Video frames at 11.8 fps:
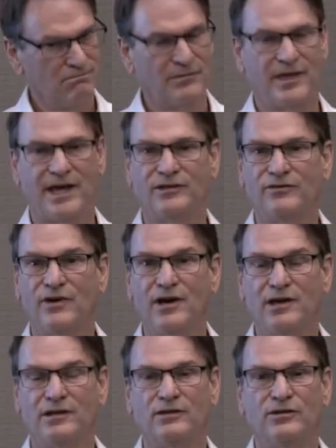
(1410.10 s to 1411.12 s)
That's
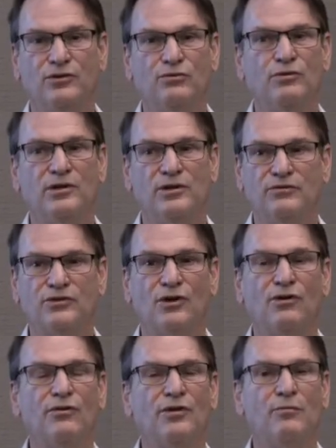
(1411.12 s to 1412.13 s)
fine. You've
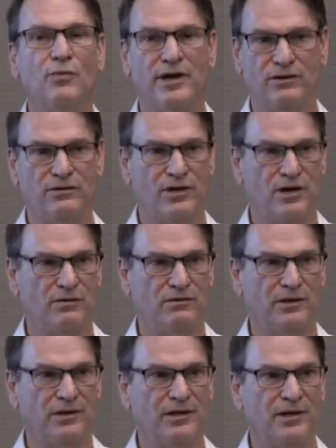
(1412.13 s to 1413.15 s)
told them what you know.
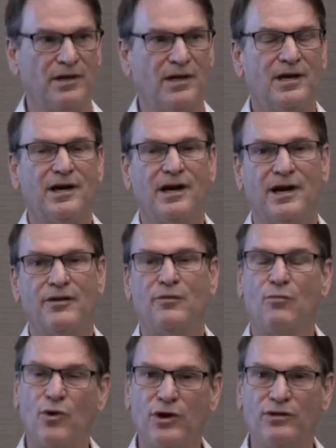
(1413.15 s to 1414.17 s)
The
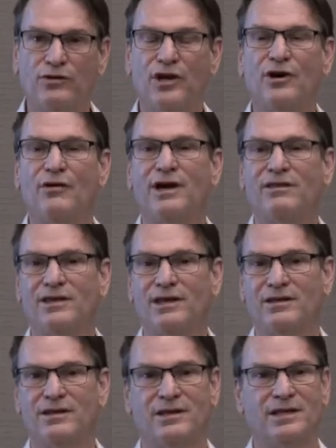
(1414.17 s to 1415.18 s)
more you know, I think
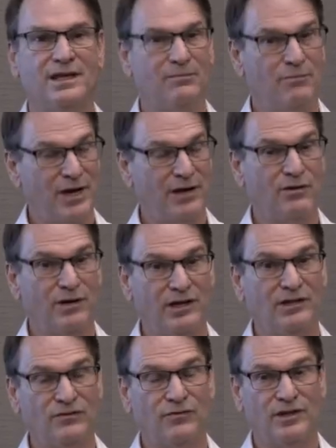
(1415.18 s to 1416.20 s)
the better it
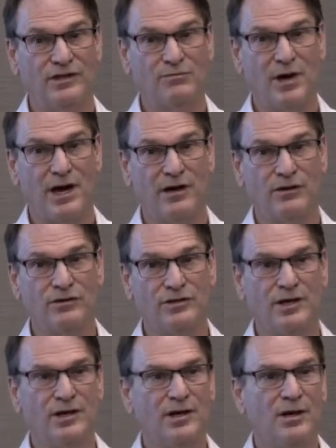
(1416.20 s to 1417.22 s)
is for these buyers,
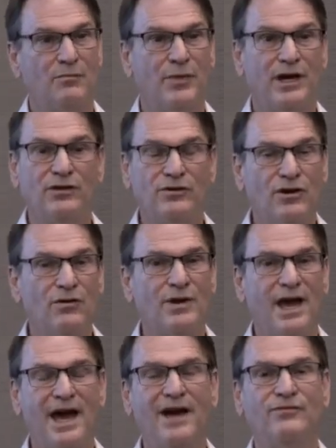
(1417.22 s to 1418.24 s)
but you don't
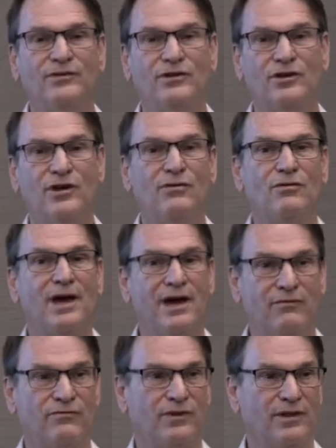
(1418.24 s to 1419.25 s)
have to know
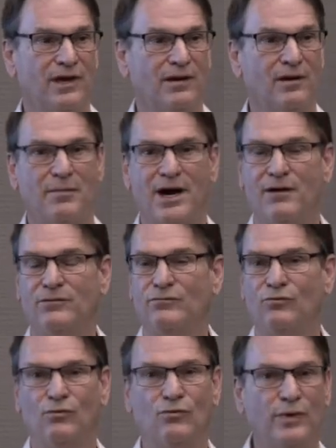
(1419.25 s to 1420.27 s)
everything about
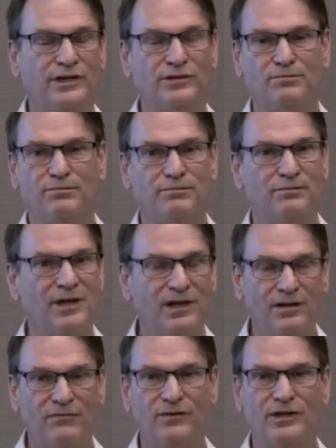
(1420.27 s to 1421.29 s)
which
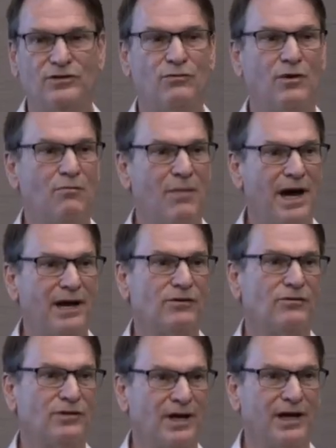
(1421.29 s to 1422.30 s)
individual miner
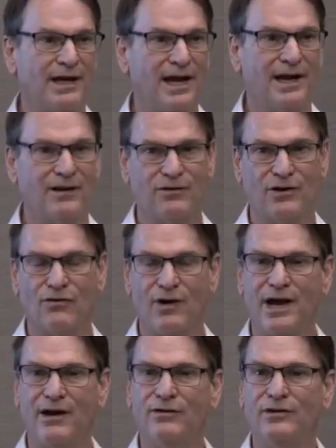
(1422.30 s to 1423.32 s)
dug it out of the
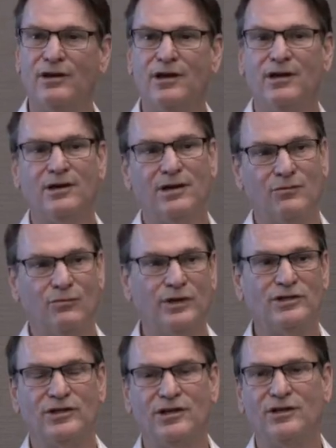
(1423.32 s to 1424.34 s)
ground and
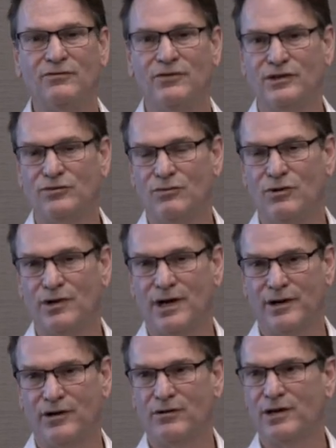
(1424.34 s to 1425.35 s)
which individual
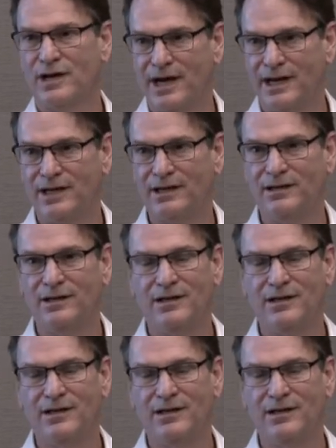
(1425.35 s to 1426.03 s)
cutter cut it.